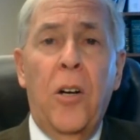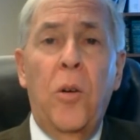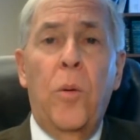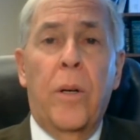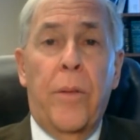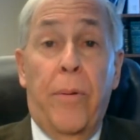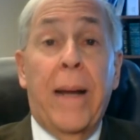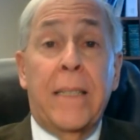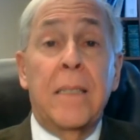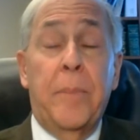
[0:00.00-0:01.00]
who were
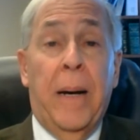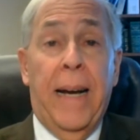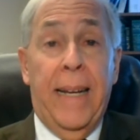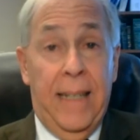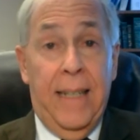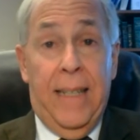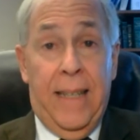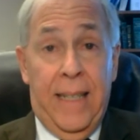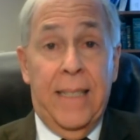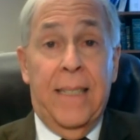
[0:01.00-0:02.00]
threatened by
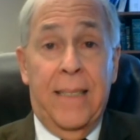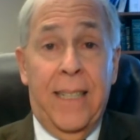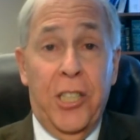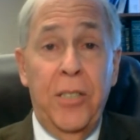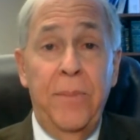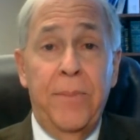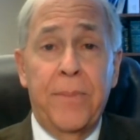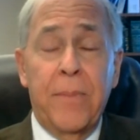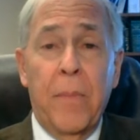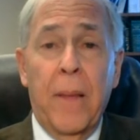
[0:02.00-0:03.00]
this decision.
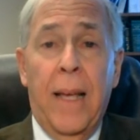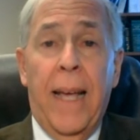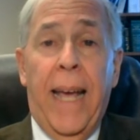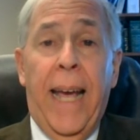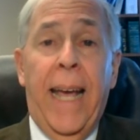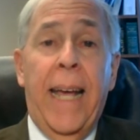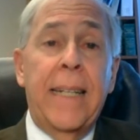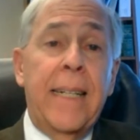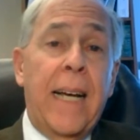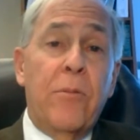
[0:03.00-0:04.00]

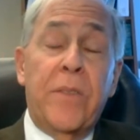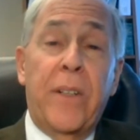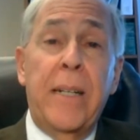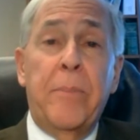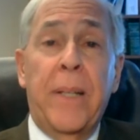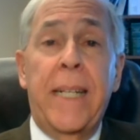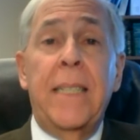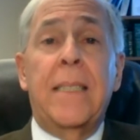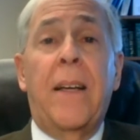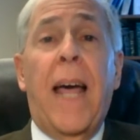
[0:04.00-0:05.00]
And I was very
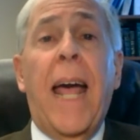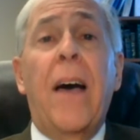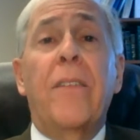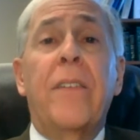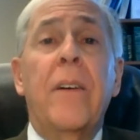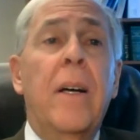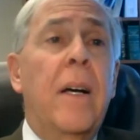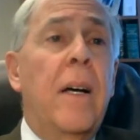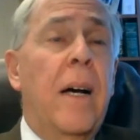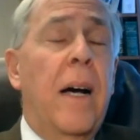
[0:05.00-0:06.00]
pleased to have,
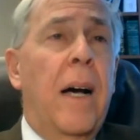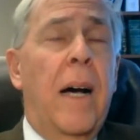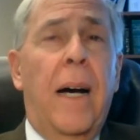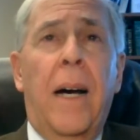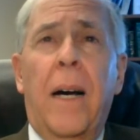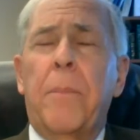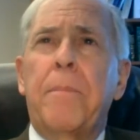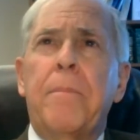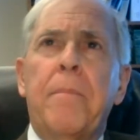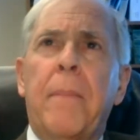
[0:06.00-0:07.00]

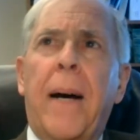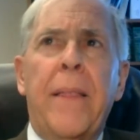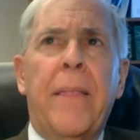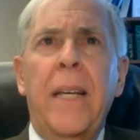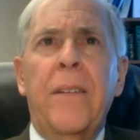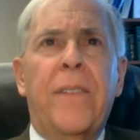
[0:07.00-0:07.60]
I think